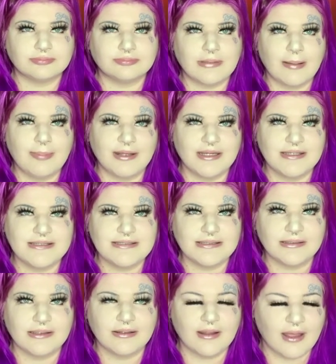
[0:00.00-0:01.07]
my bunny is
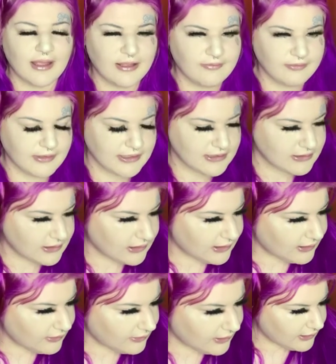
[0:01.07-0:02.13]
still alive. He's
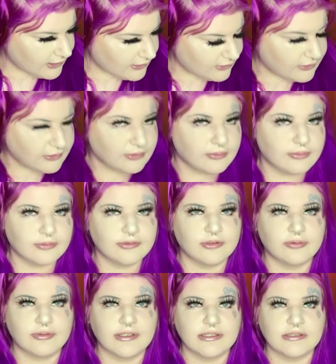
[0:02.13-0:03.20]
eating now, though,
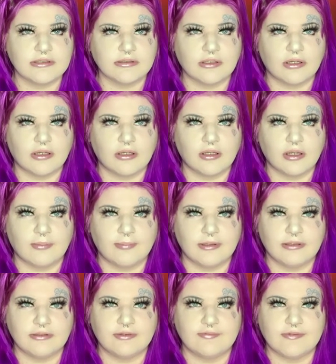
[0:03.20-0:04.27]
so he's not
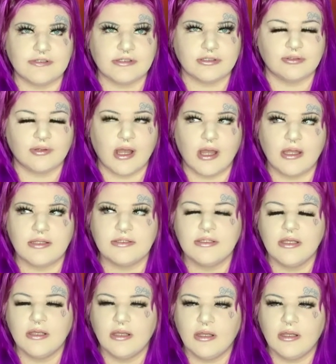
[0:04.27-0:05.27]
coming to visit you guys.